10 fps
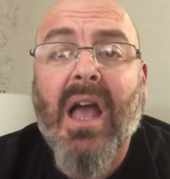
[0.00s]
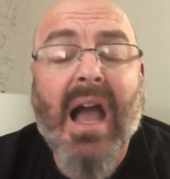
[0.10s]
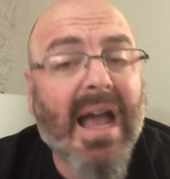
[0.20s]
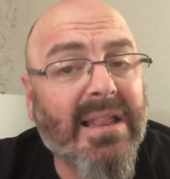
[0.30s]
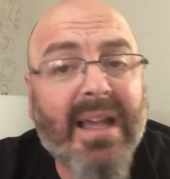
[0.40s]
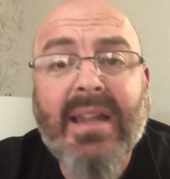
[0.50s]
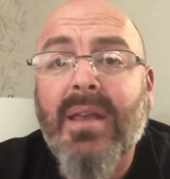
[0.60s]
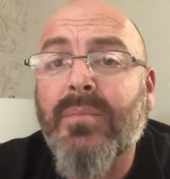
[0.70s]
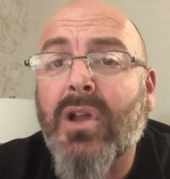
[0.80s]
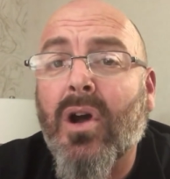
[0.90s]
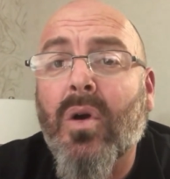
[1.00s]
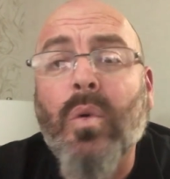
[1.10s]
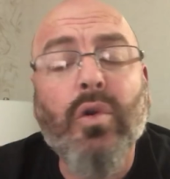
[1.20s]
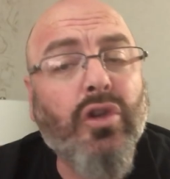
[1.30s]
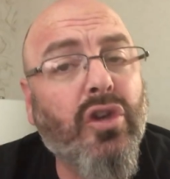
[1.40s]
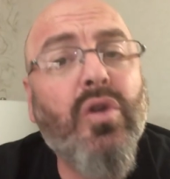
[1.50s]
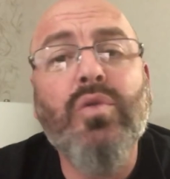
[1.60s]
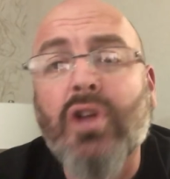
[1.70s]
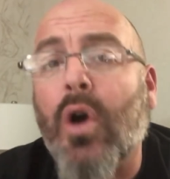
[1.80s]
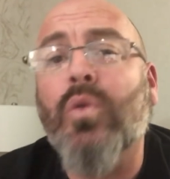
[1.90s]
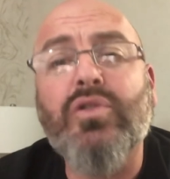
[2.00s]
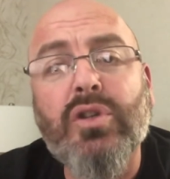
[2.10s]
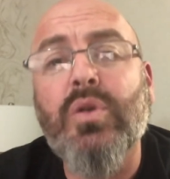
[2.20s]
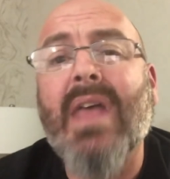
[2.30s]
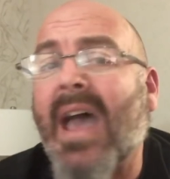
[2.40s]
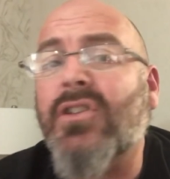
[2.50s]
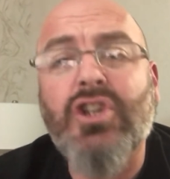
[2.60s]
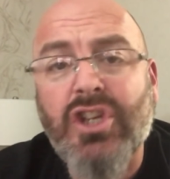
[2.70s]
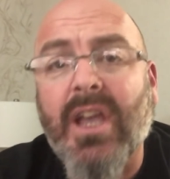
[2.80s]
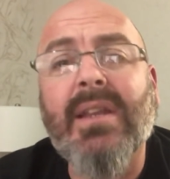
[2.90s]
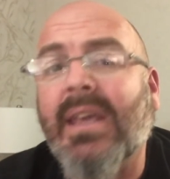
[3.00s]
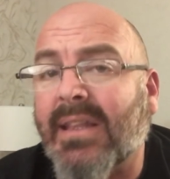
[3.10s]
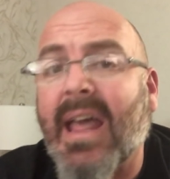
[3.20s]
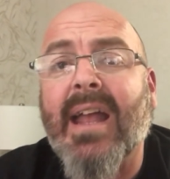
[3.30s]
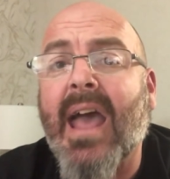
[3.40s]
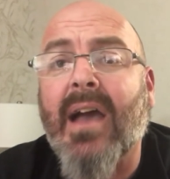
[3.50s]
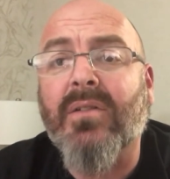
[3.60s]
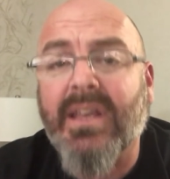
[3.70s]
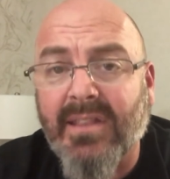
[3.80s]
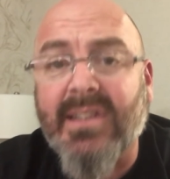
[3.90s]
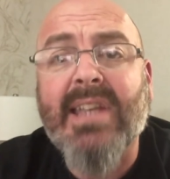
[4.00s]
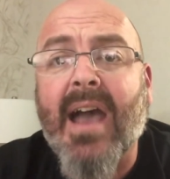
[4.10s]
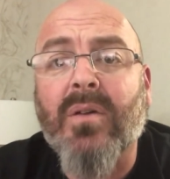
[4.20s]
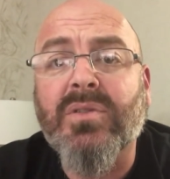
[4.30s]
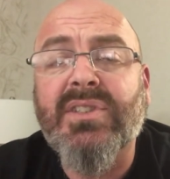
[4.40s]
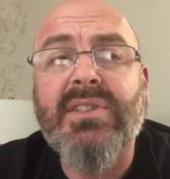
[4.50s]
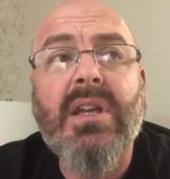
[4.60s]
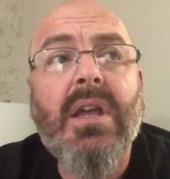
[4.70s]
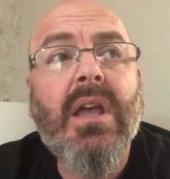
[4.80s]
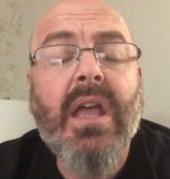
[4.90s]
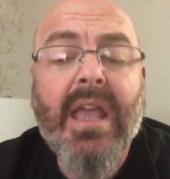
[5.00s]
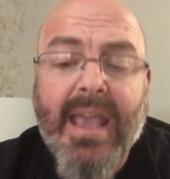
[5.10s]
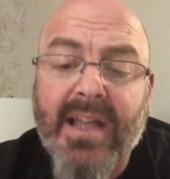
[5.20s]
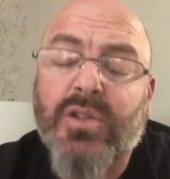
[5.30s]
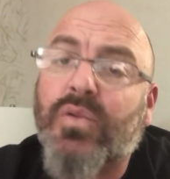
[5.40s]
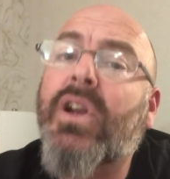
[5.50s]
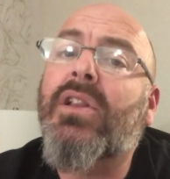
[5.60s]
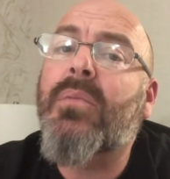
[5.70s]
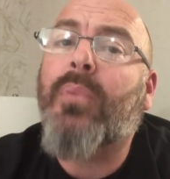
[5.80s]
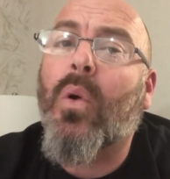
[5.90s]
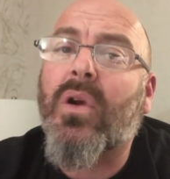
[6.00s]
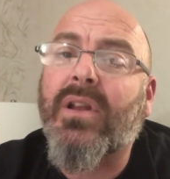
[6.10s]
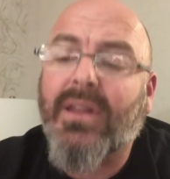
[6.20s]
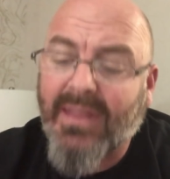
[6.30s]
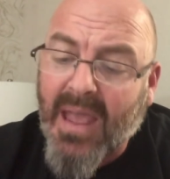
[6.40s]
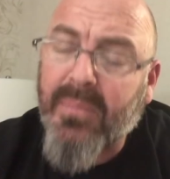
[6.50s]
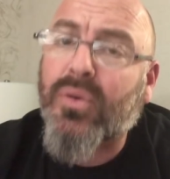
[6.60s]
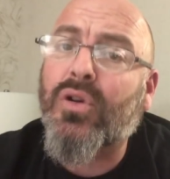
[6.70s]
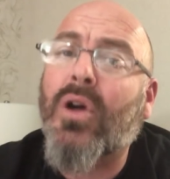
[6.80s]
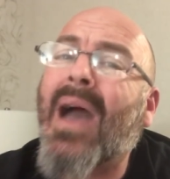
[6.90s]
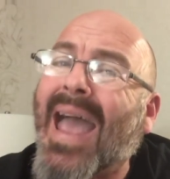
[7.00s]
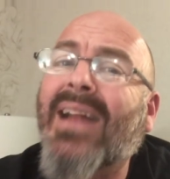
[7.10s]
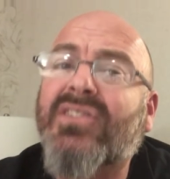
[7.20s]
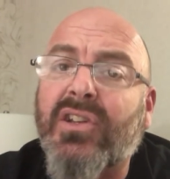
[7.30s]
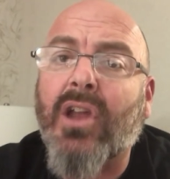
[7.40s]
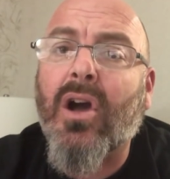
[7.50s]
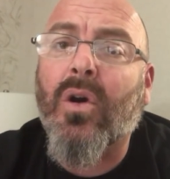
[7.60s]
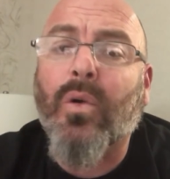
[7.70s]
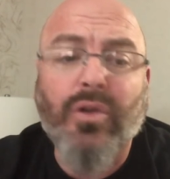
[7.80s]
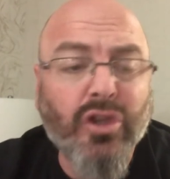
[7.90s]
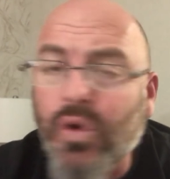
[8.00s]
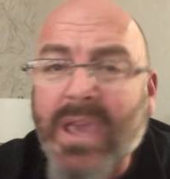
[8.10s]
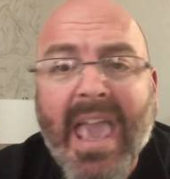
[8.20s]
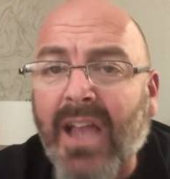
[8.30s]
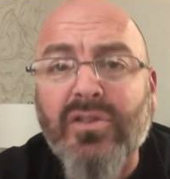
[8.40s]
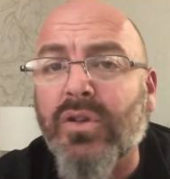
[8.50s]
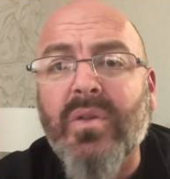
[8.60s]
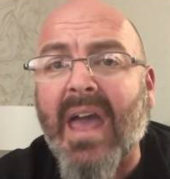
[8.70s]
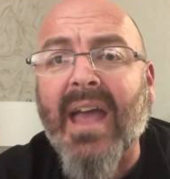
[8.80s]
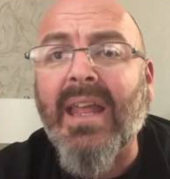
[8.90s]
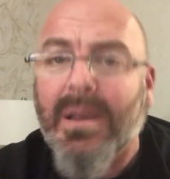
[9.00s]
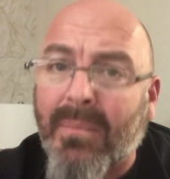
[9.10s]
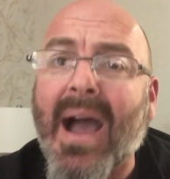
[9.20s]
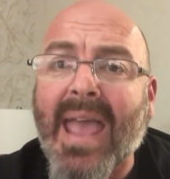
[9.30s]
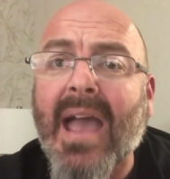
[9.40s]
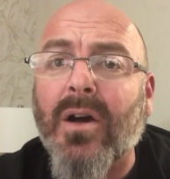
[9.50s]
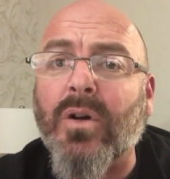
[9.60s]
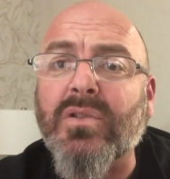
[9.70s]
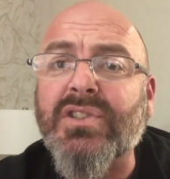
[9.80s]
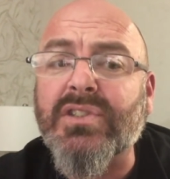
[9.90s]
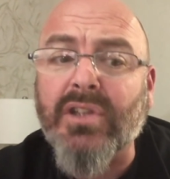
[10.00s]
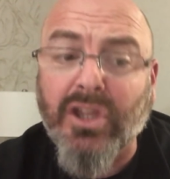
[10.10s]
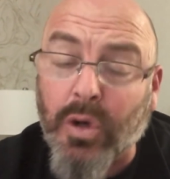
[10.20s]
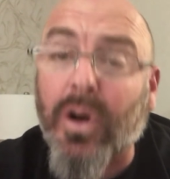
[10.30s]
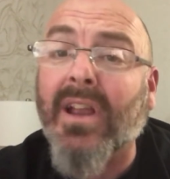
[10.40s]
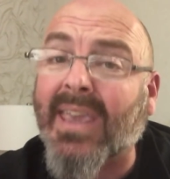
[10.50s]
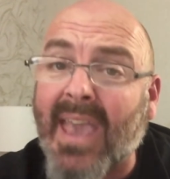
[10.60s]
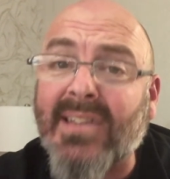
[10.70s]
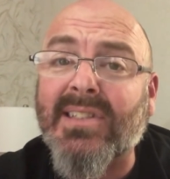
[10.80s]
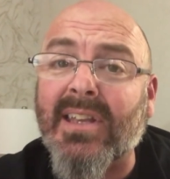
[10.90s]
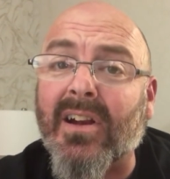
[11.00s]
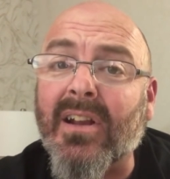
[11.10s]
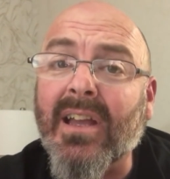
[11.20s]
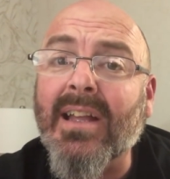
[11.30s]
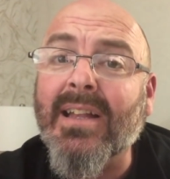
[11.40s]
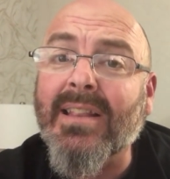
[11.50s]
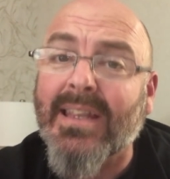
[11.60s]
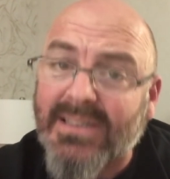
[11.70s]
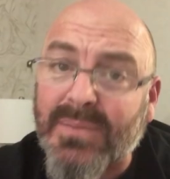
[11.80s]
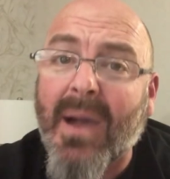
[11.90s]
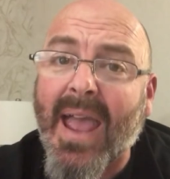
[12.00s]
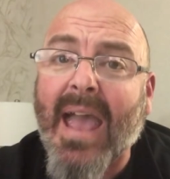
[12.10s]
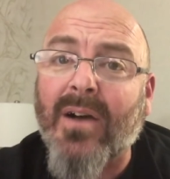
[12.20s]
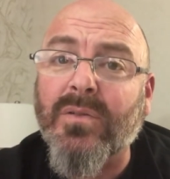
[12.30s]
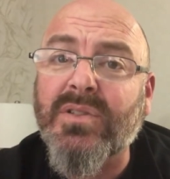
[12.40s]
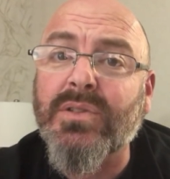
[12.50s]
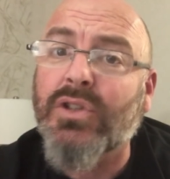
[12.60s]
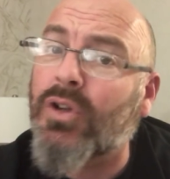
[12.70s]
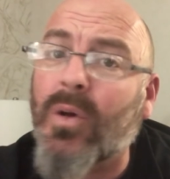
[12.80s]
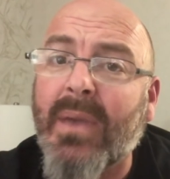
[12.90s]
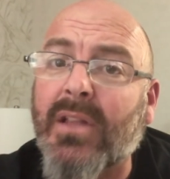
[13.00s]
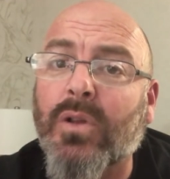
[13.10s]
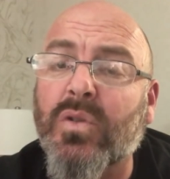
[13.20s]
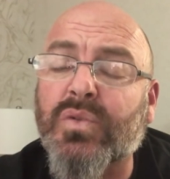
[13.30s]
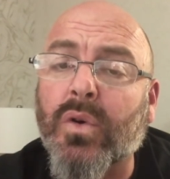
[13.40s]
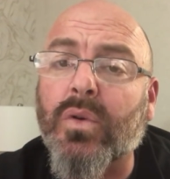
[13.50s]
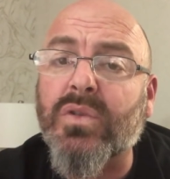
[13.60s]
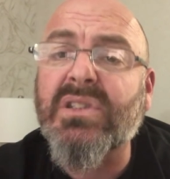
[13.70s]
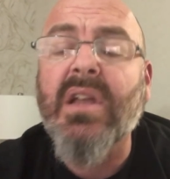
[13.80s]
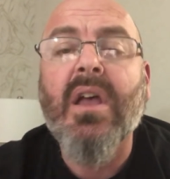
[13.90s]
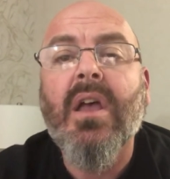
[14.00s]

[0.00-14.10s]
I let him know, you don't do that shit in this house. It's real important that Bruno had to know, you can't do that in my house. You are a guest here. This is my house. You don't make those rules.